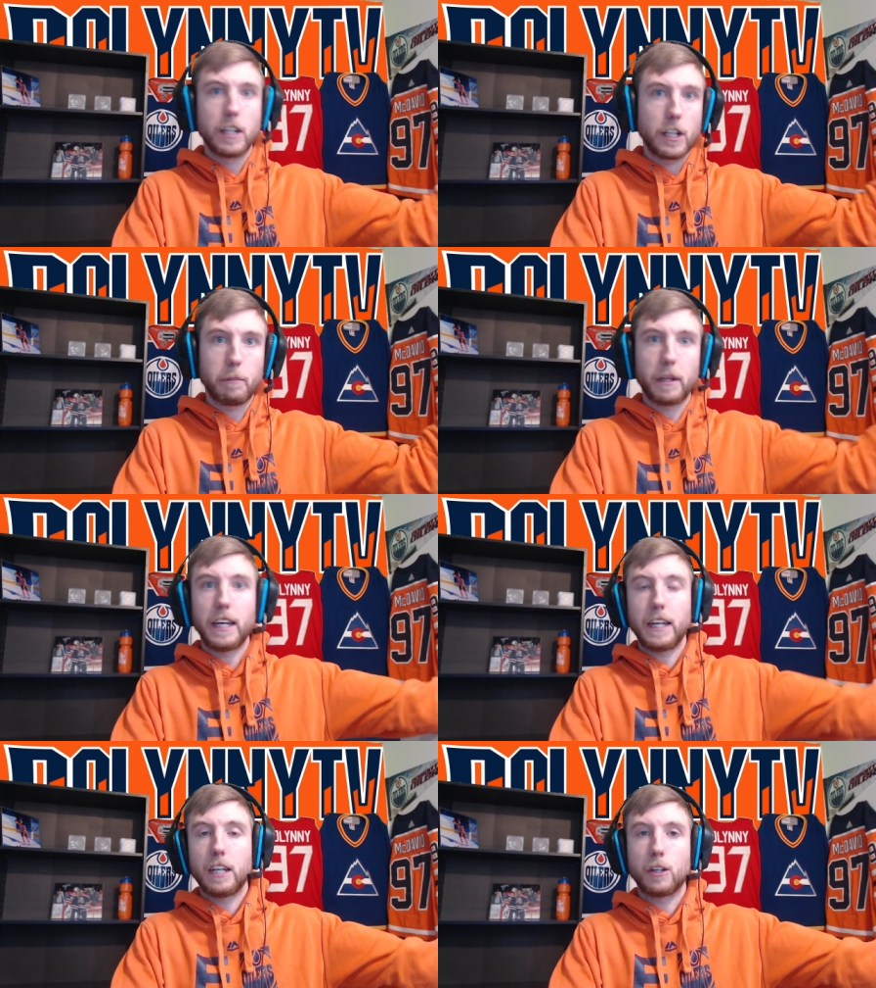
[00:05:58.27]
to
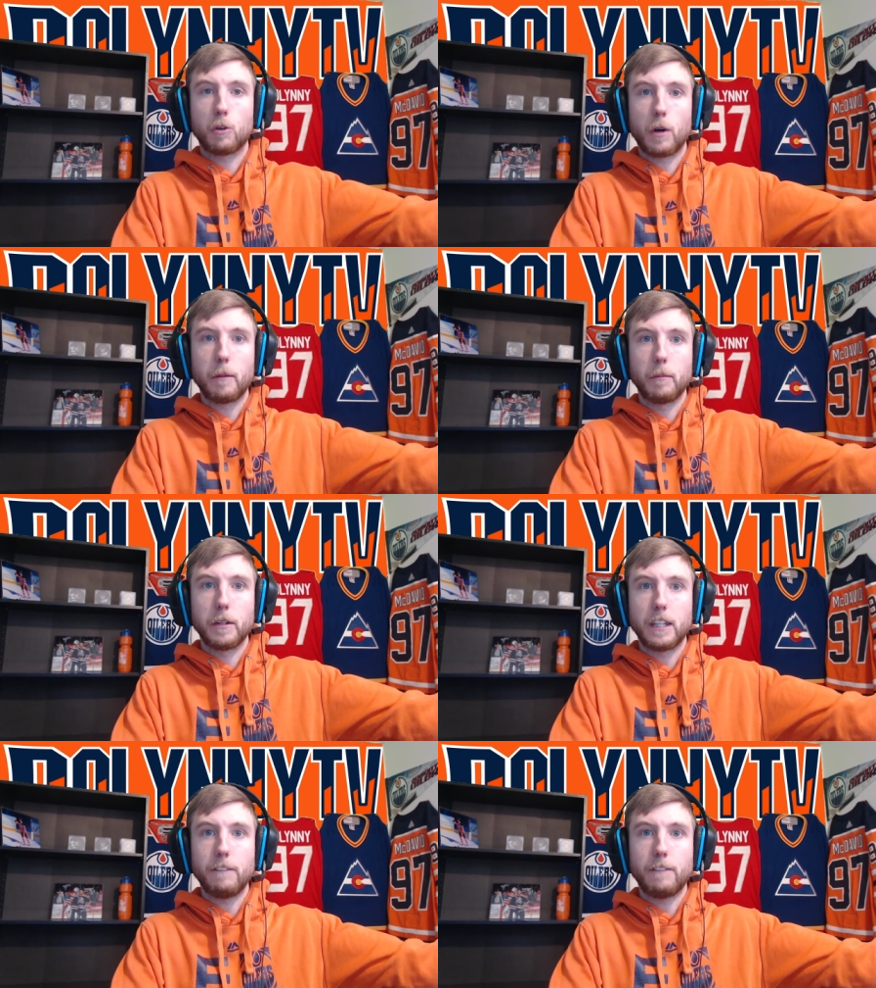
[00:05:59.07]
play incredible
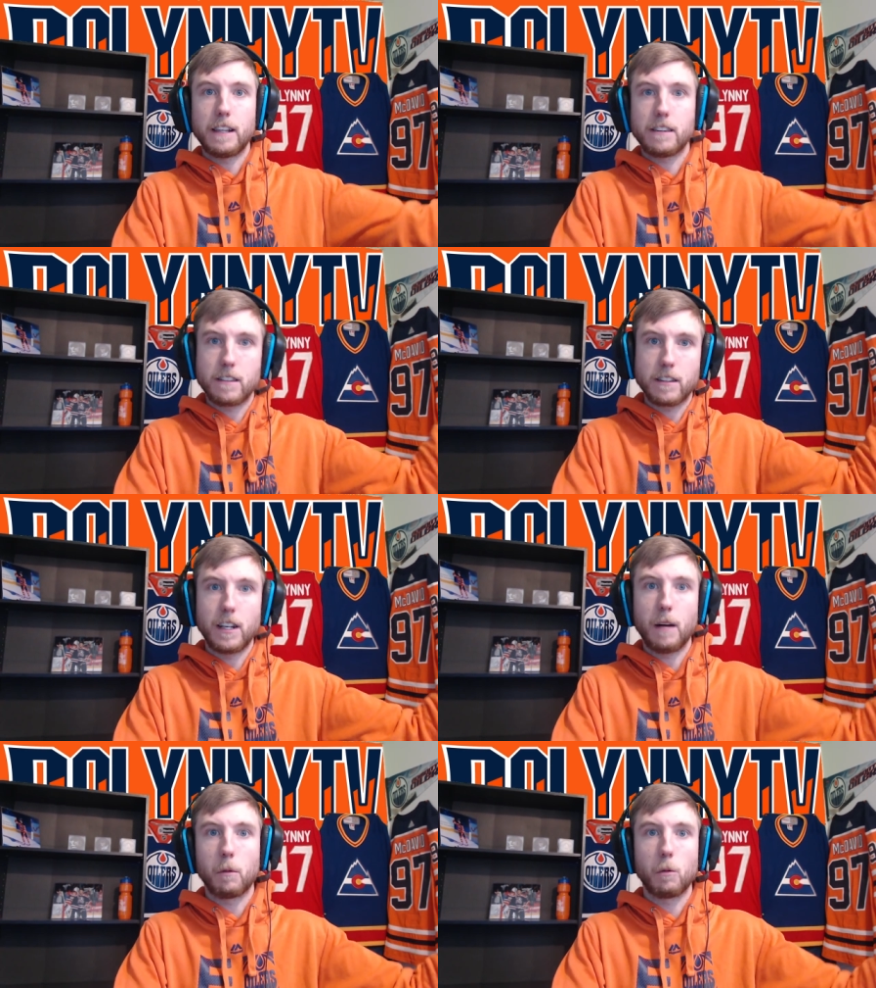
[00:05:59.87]
defense as a
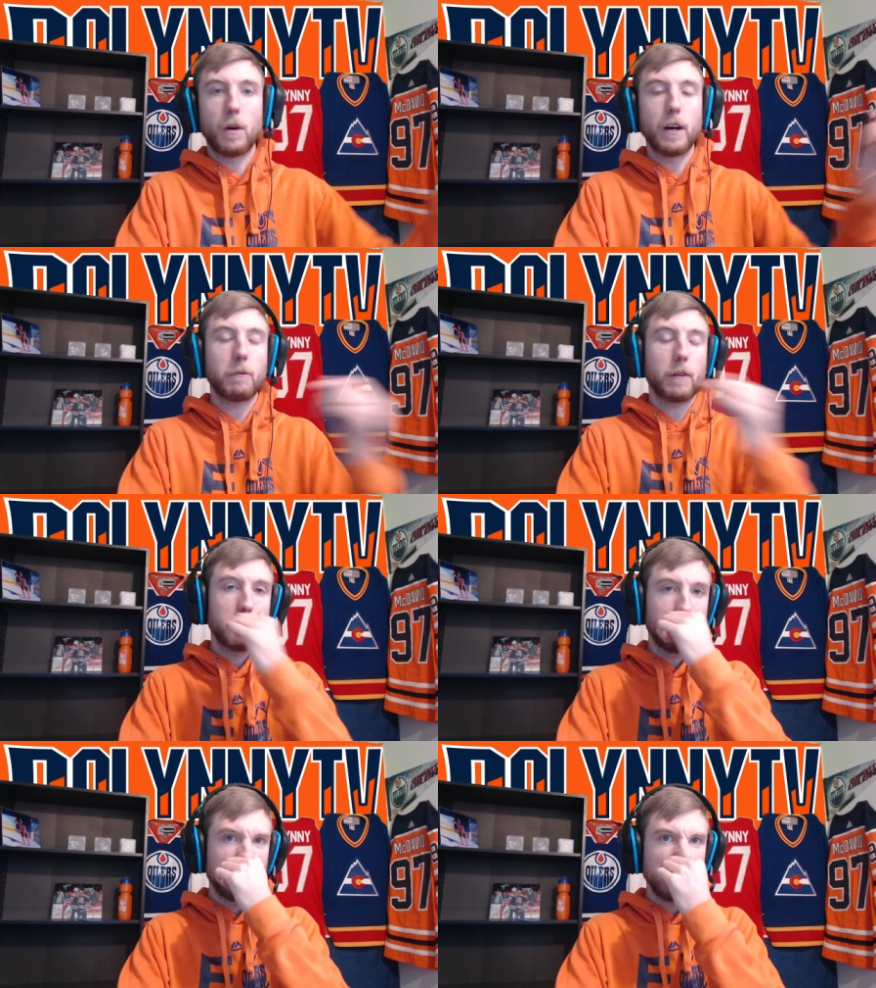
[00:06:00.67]
number one, where
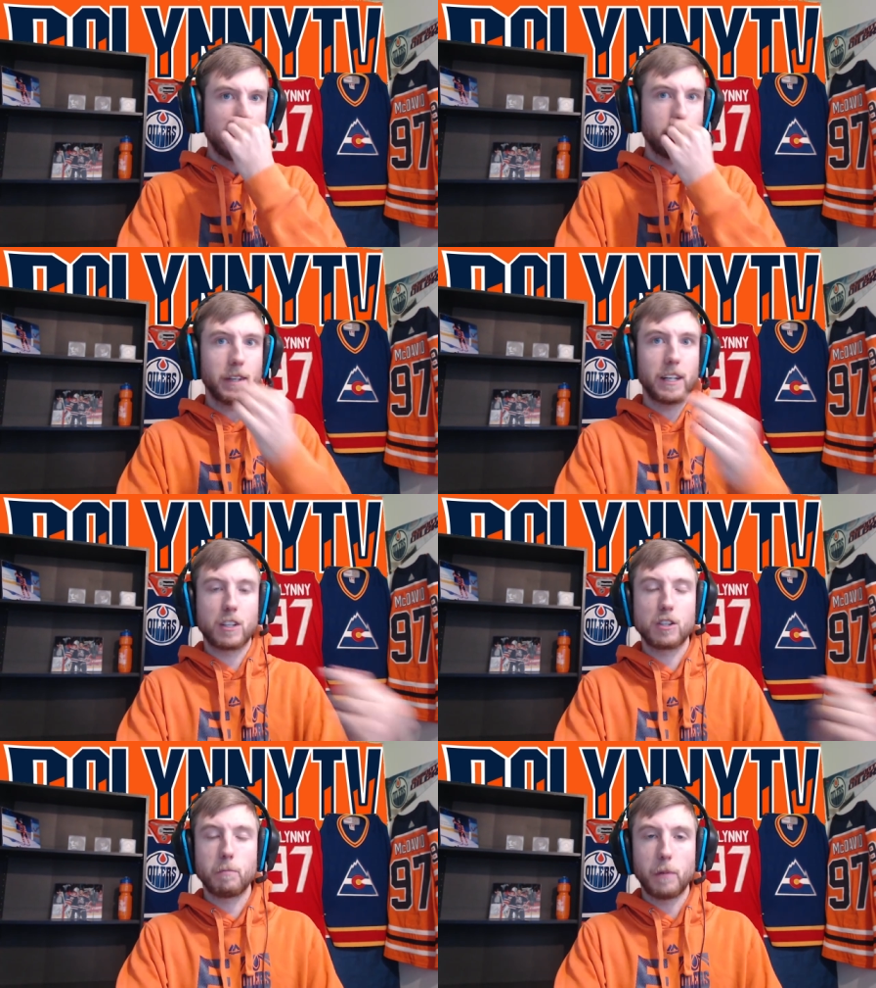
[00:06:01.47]
we've seen him get
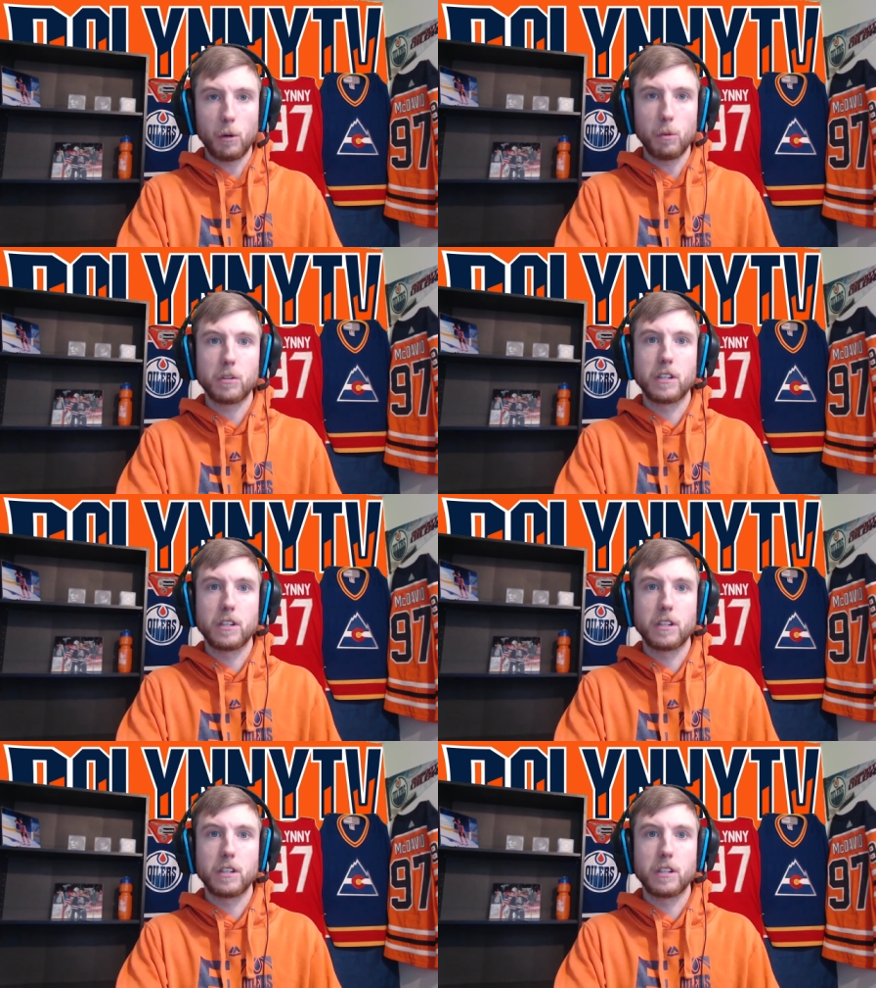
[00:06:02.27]
exposed